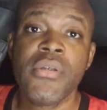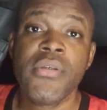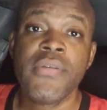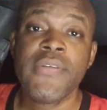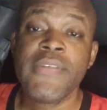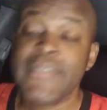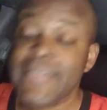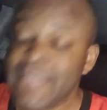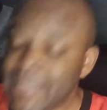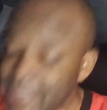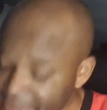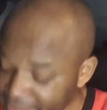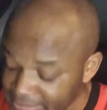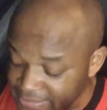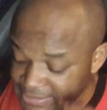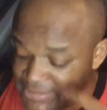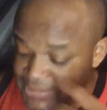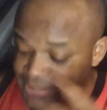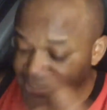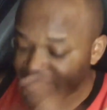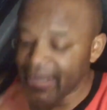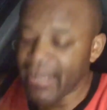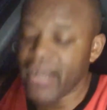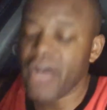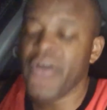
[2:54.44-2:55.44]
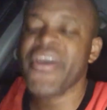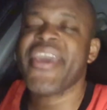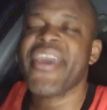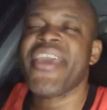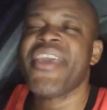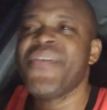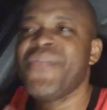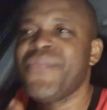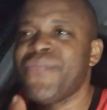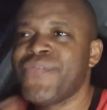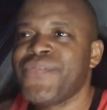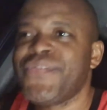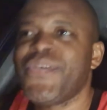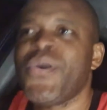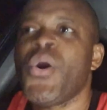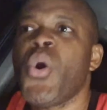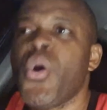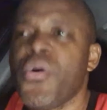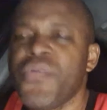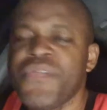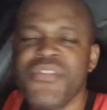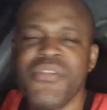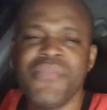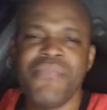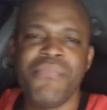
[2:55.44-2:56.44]
This is how
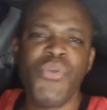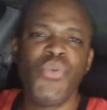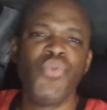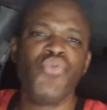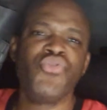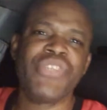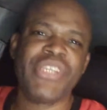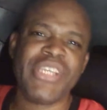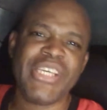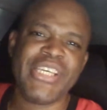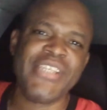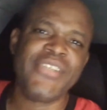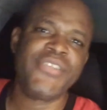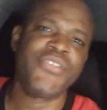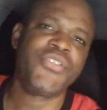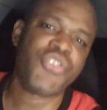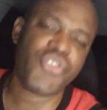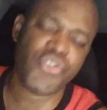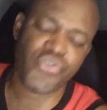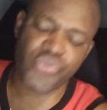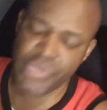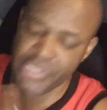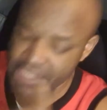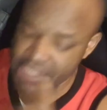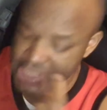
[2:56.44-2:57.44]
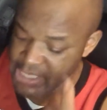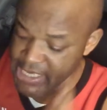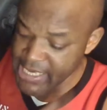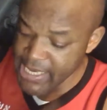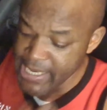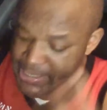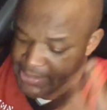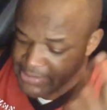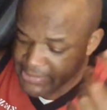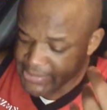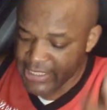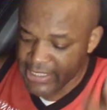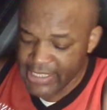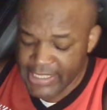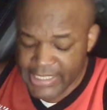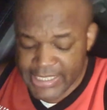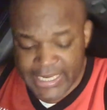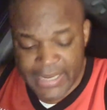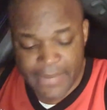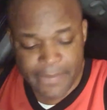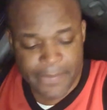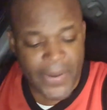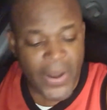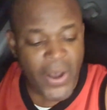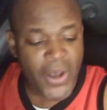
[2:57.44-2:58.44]
evolved the music industry is in
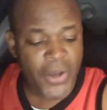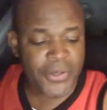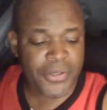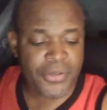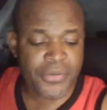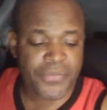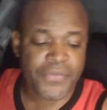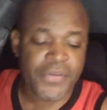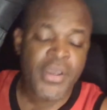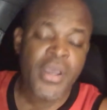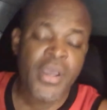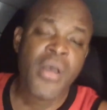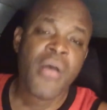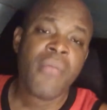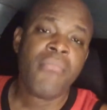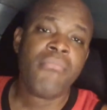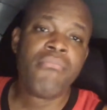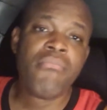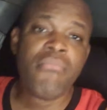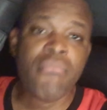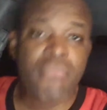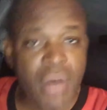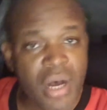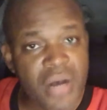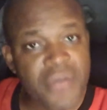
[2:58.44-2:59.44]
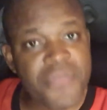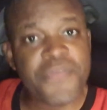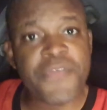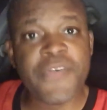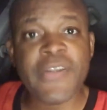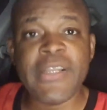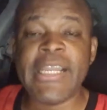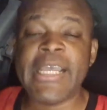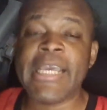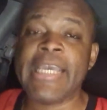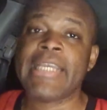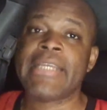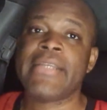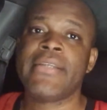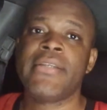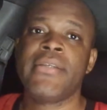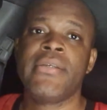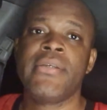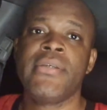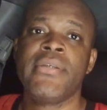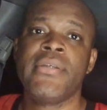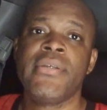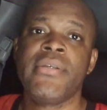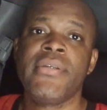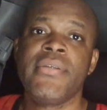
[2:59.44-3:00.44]
that part of motherland.
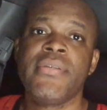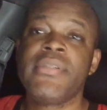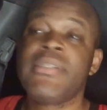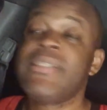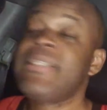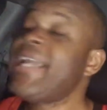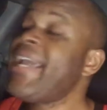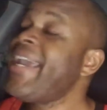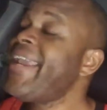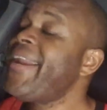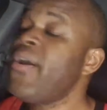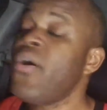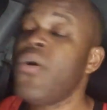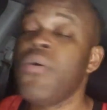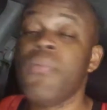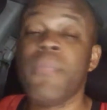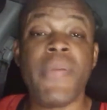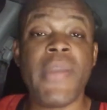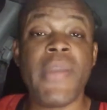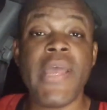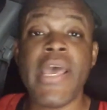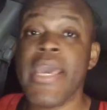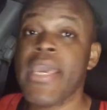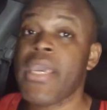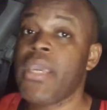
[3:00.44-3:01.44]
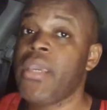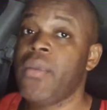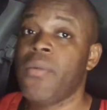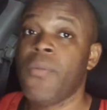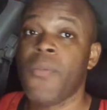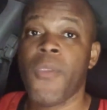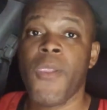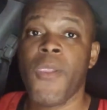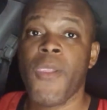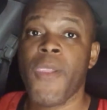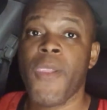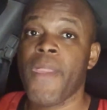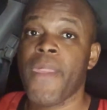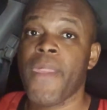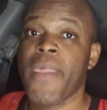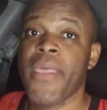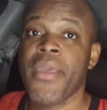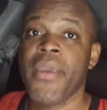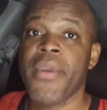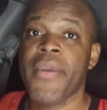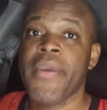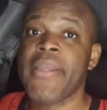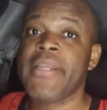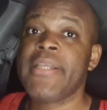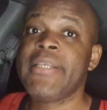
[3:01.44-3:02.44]
They don't play.
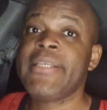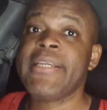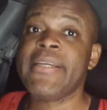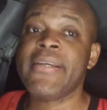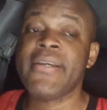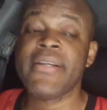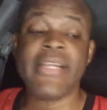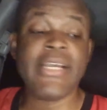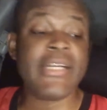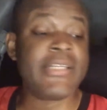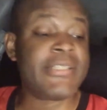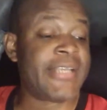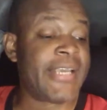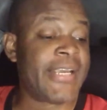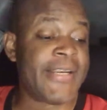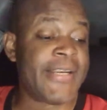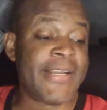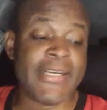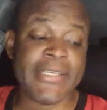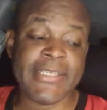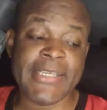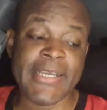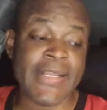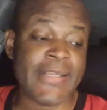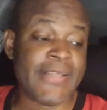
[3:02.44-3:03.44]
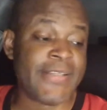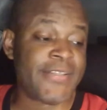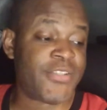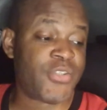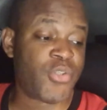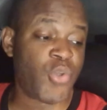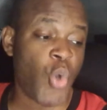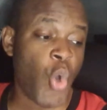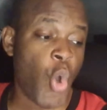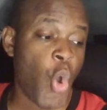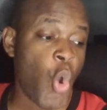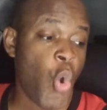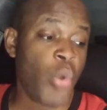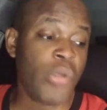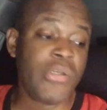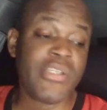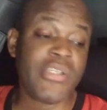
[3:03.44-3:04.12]
They take their talents to a whole